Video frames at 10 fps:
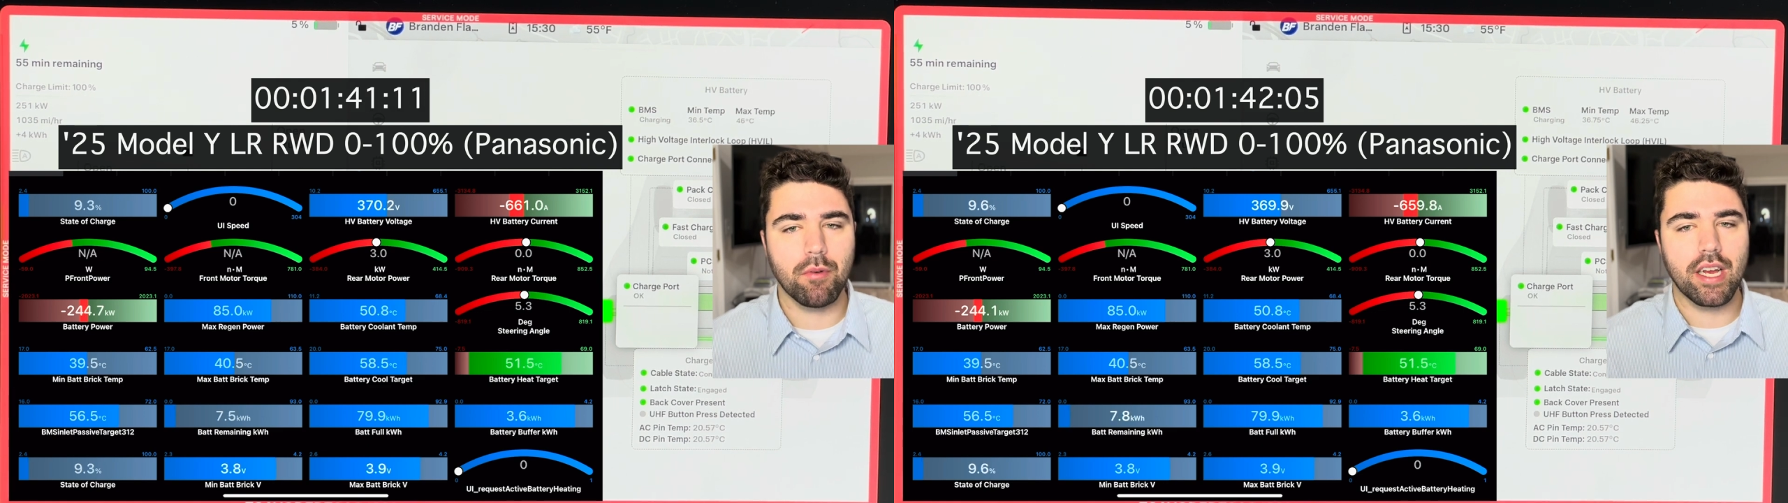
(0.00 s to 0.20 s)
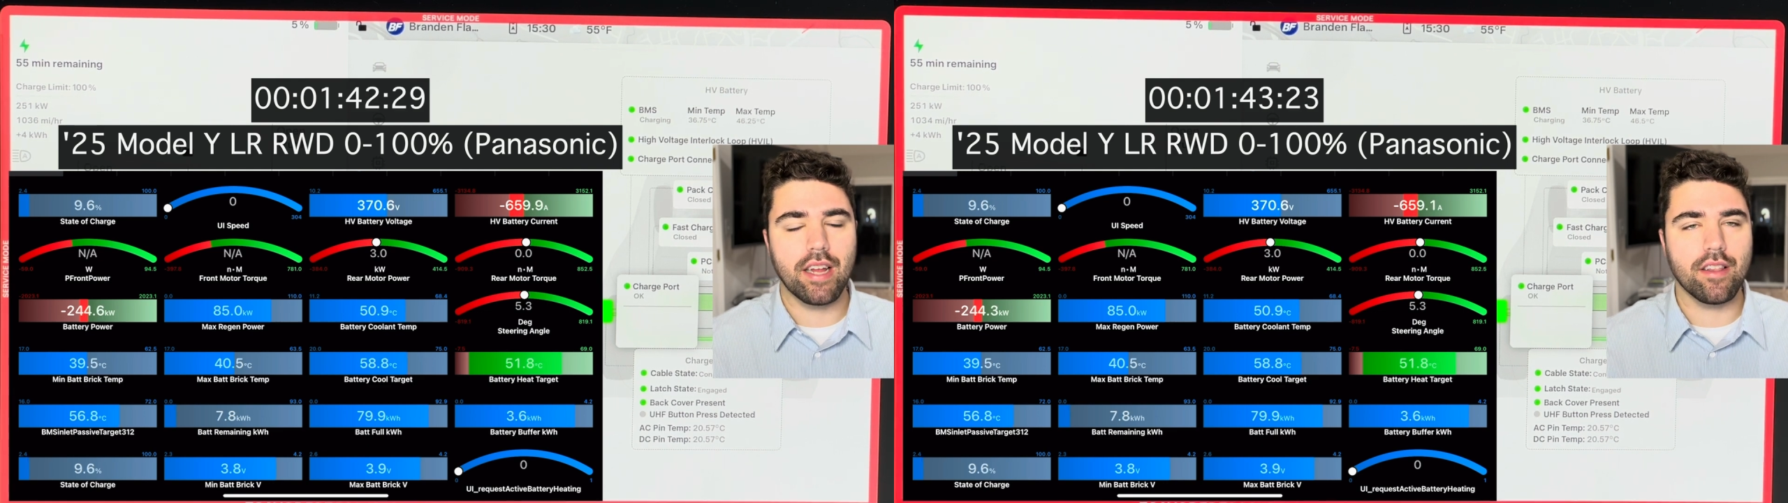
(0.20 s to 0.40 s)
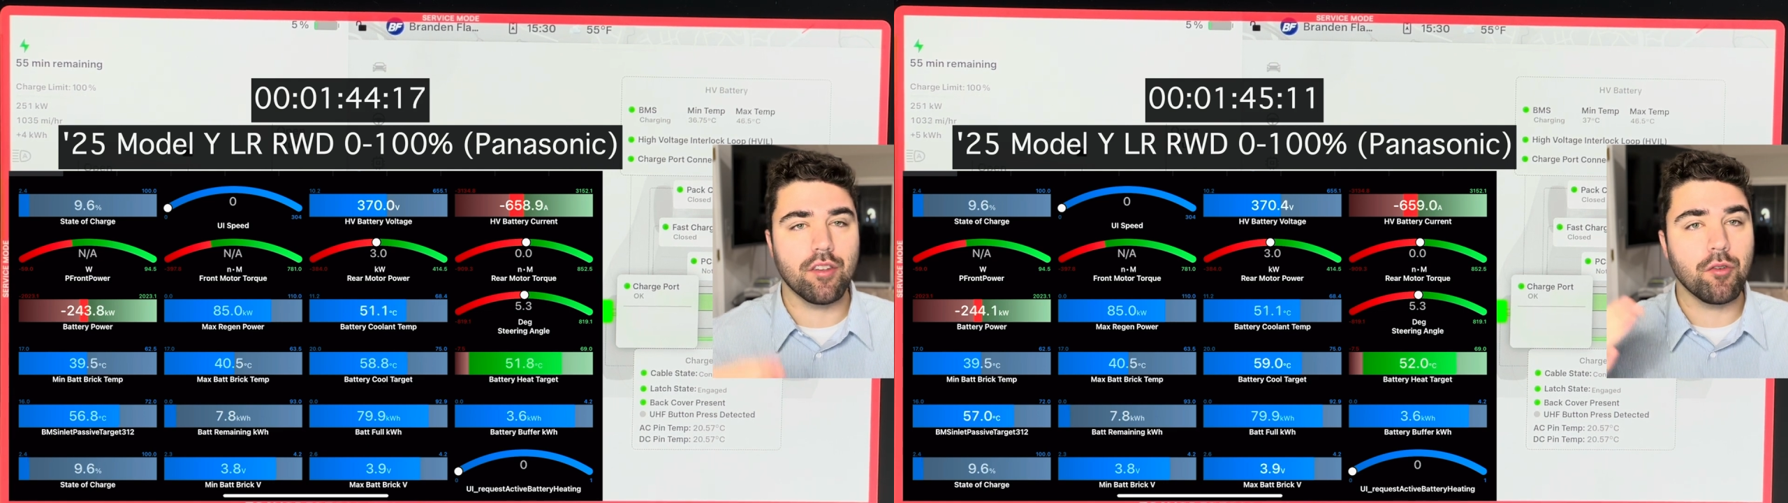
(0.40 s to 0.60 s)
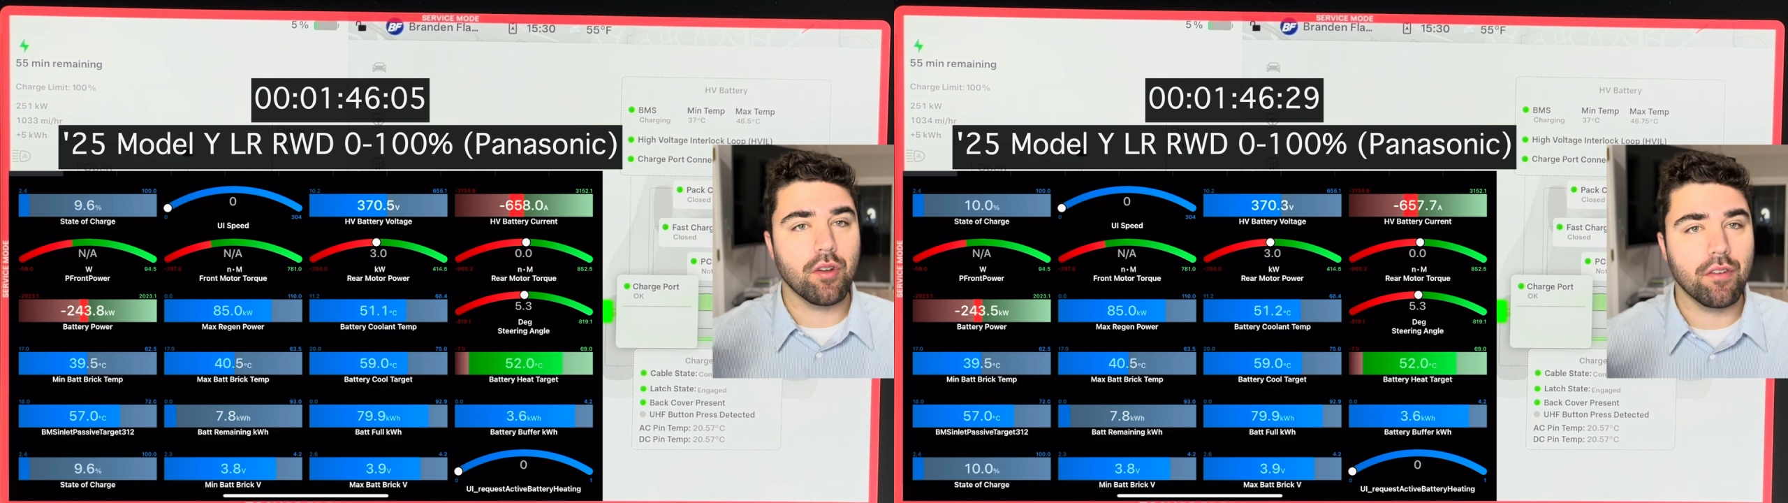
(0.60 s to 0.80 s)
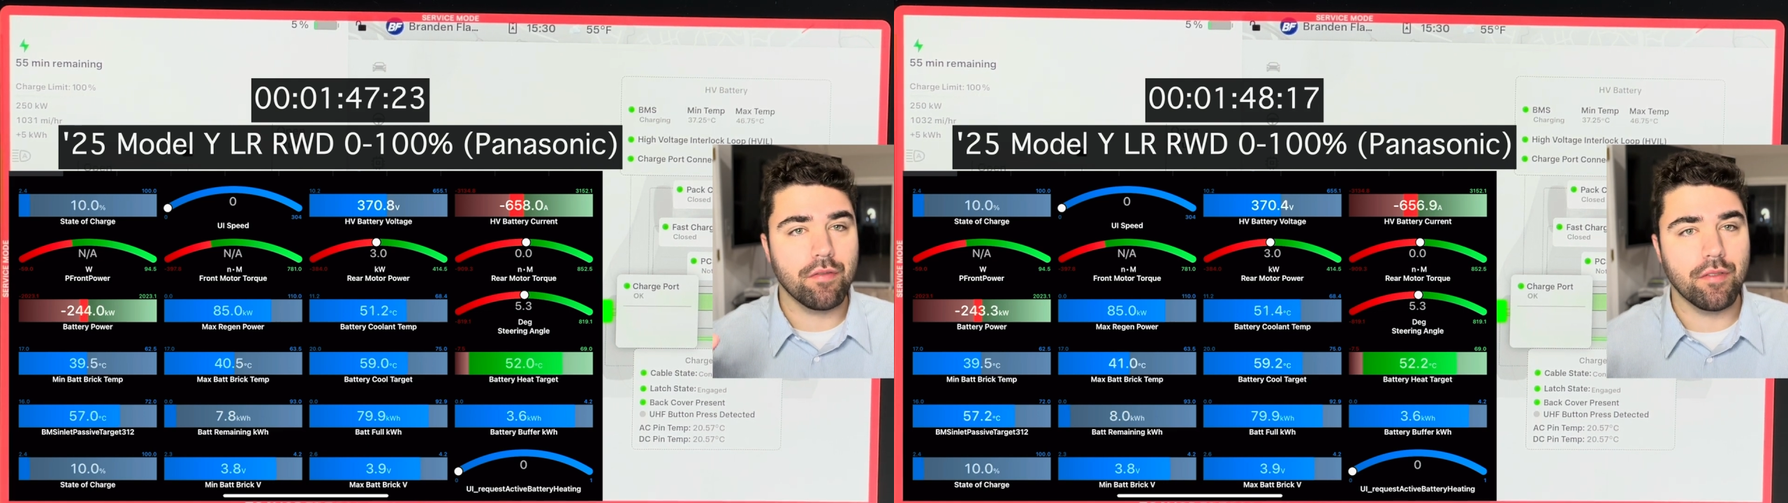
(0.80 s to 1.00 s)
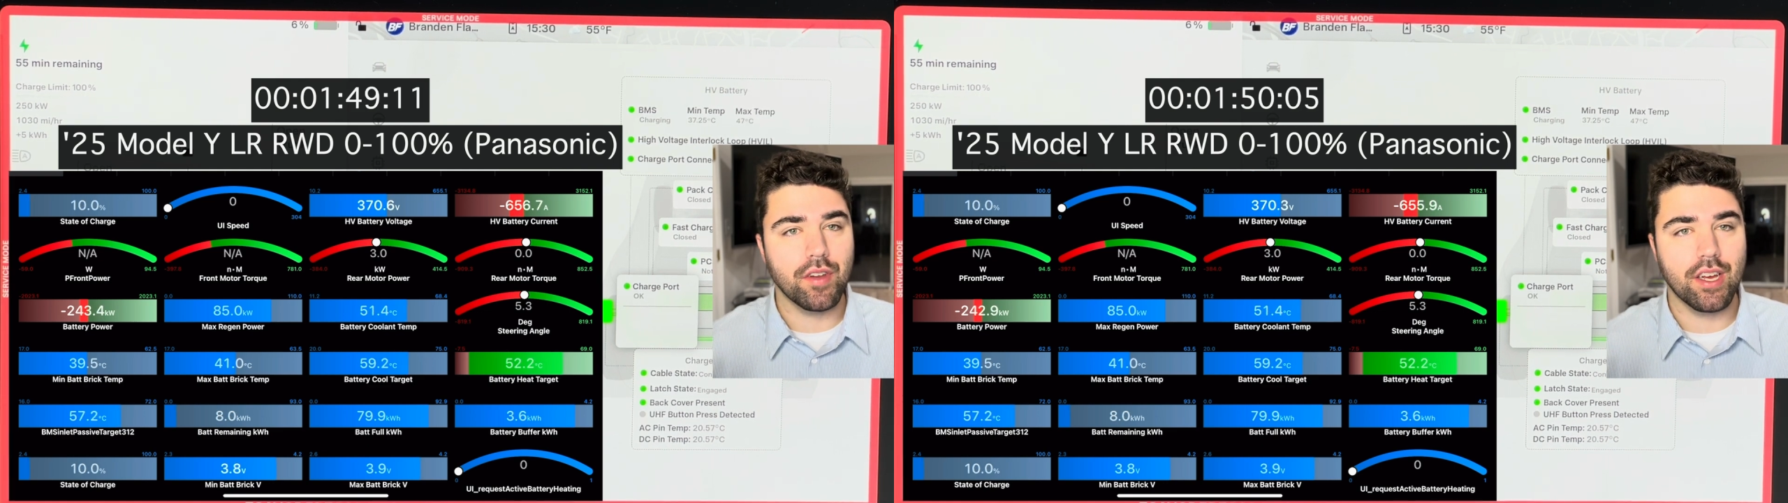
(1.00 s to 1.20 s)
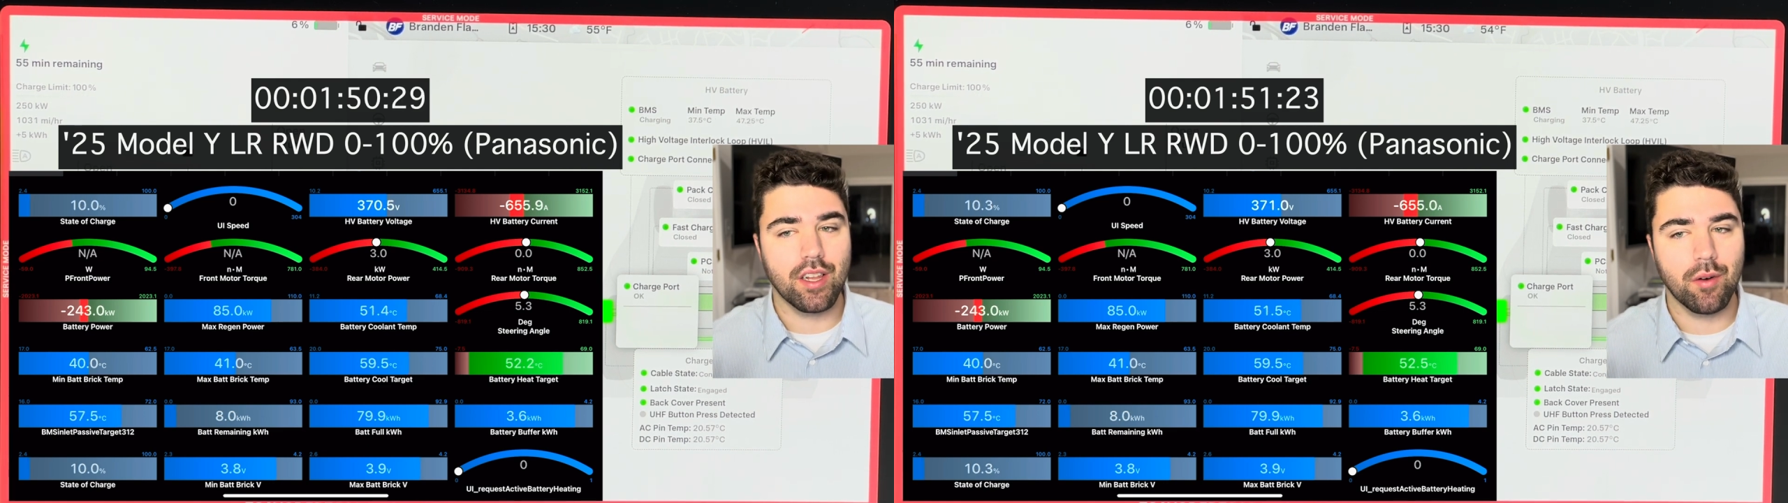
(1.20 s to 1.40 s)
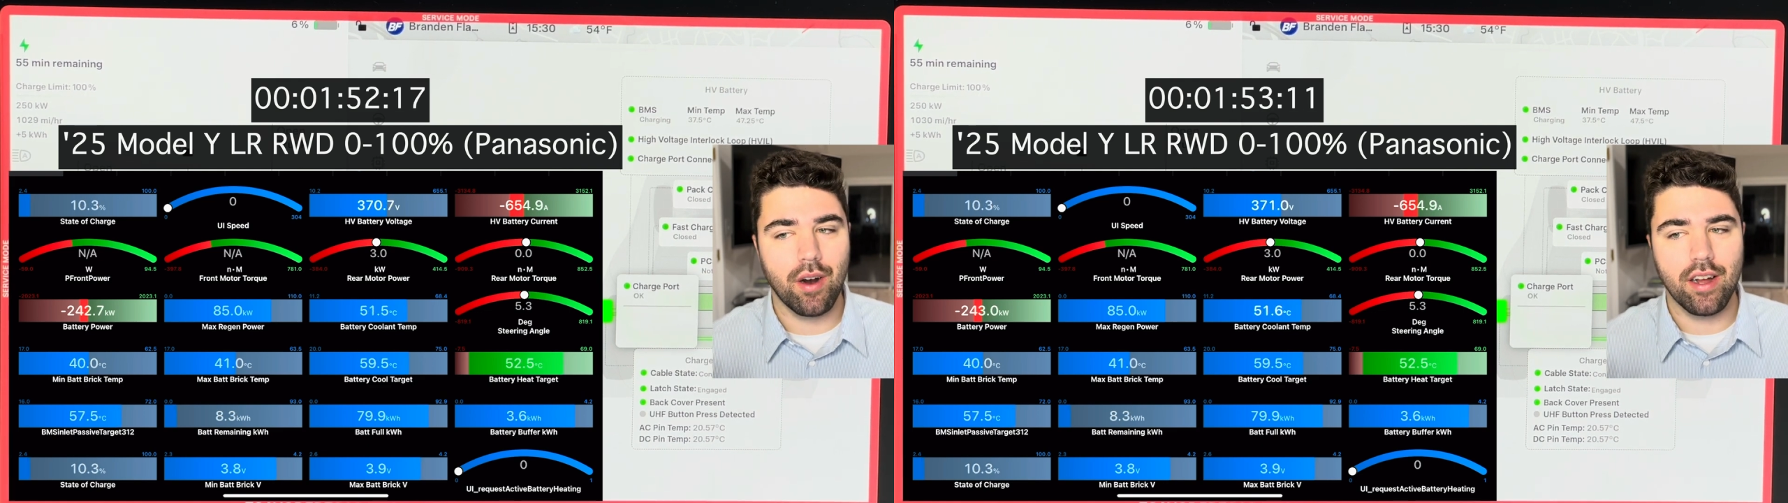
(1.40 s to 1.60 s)
we hit the 250
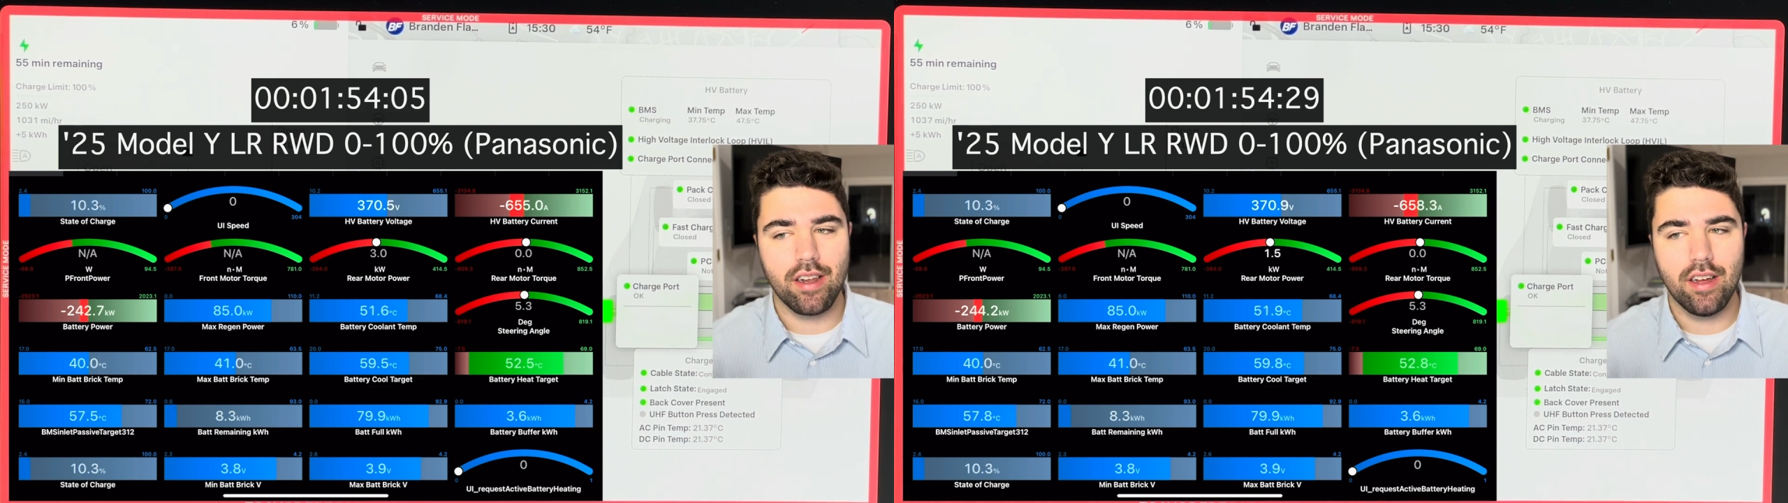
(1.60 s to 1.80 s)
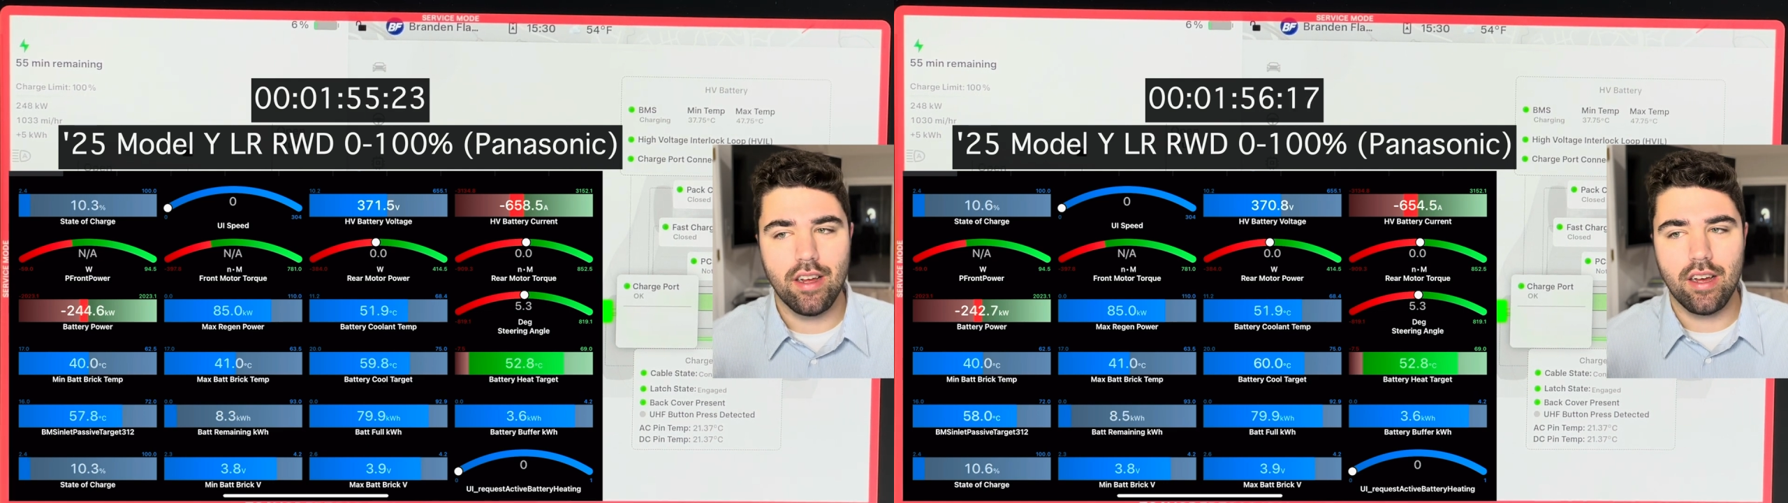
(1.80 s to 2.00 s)
kilowatt